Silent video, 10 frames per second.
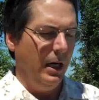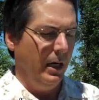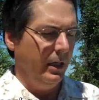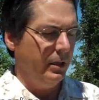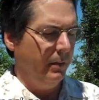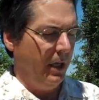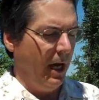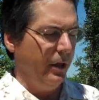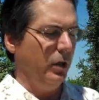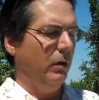Uh, some of the
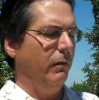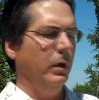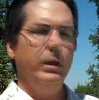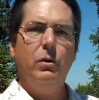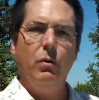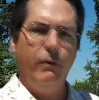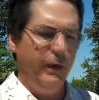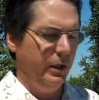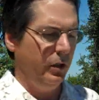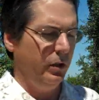other really cool
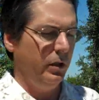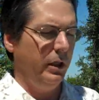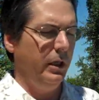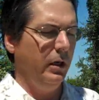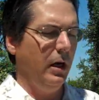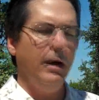features here.